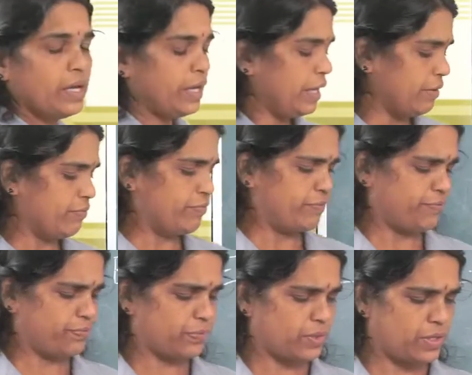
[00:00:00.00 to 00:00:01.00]
F.
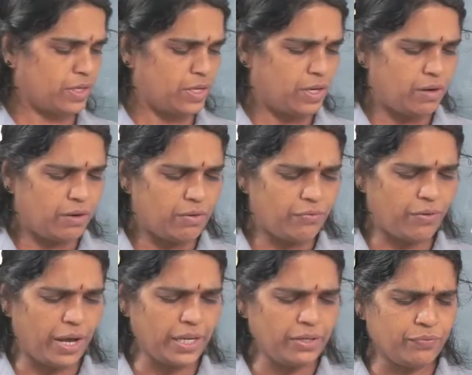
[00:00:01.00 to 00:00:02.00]

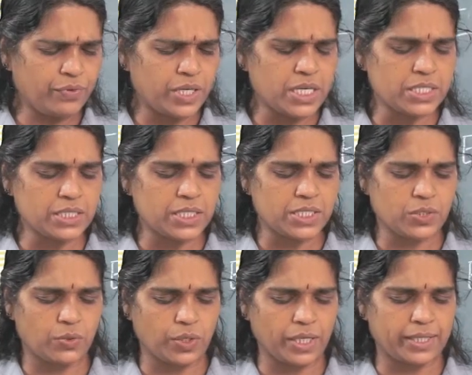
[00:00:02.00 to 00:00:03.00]
Find words in the
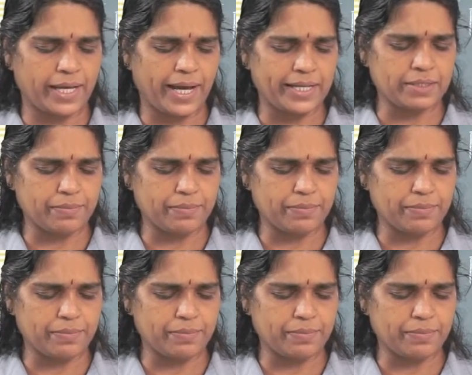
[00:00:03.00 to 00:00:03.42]
story that